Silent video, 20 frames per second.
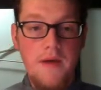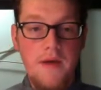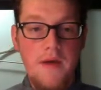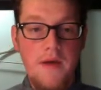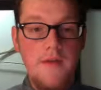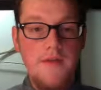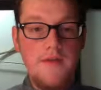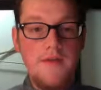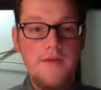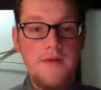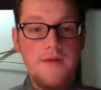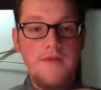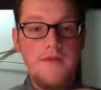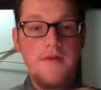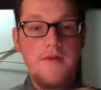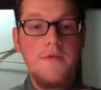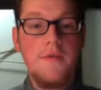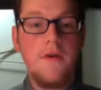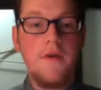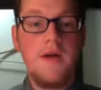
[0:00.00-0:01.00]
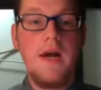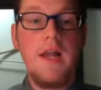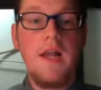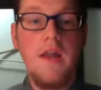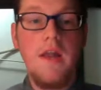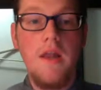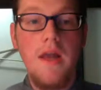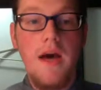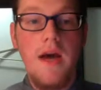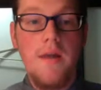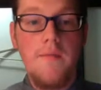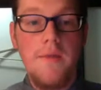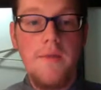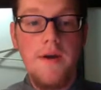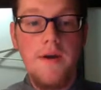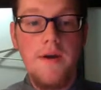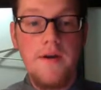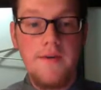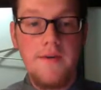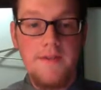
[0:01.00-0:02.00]
This would also work a lot
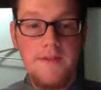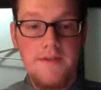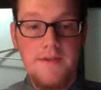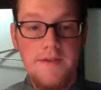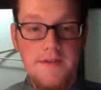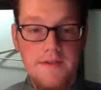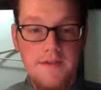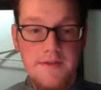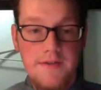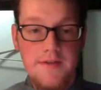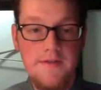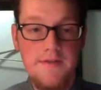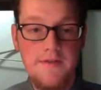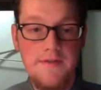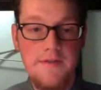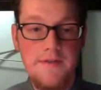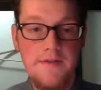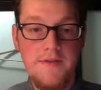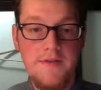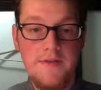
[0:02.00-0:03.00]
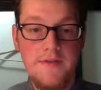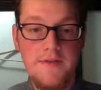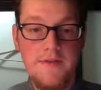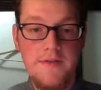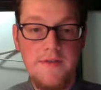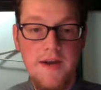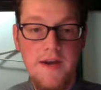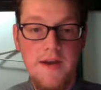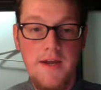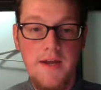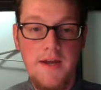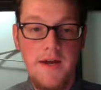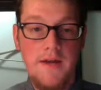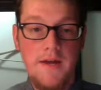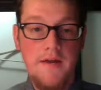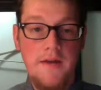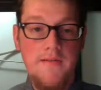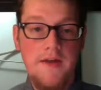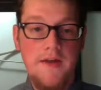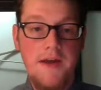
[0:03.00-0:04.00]
better. See, this is a straight collar.
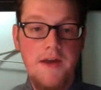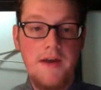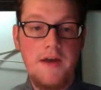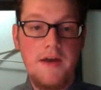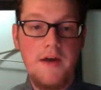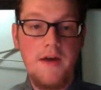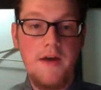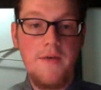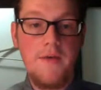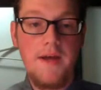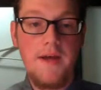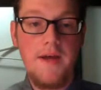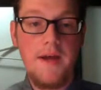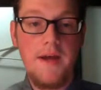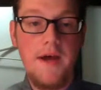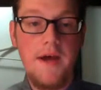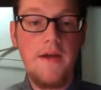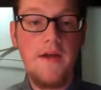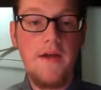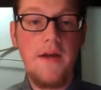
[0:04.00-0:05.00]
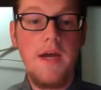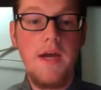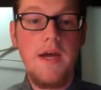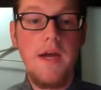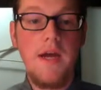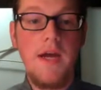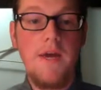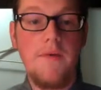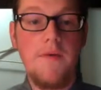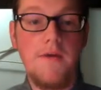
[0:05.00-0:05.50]
If I had a cutaway collar, it would